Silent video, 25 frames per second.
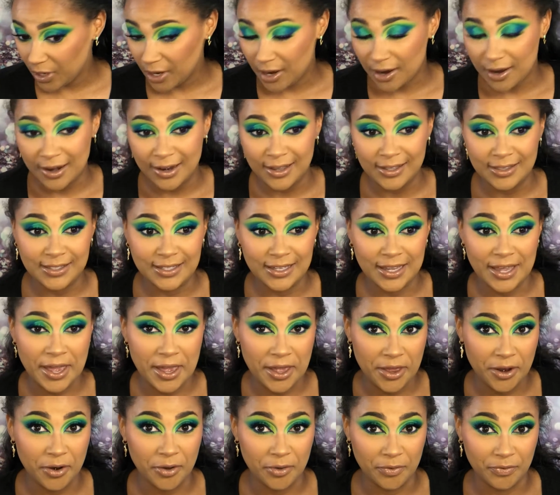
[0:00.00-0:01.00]
we are at the
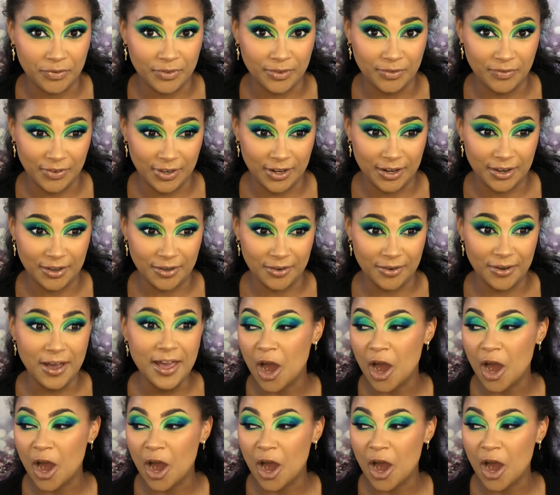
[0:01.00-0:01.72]
end of the video.